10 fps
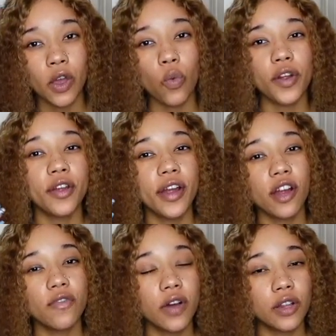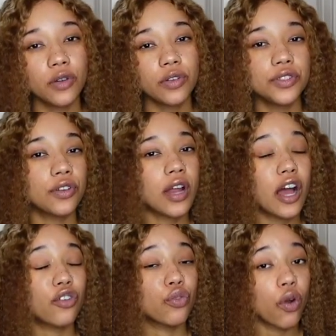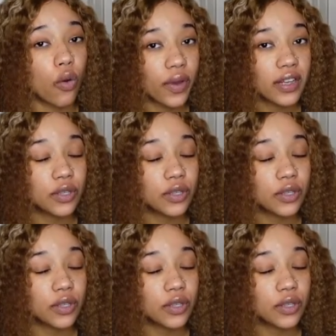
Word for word: where your hair follicles are not growing.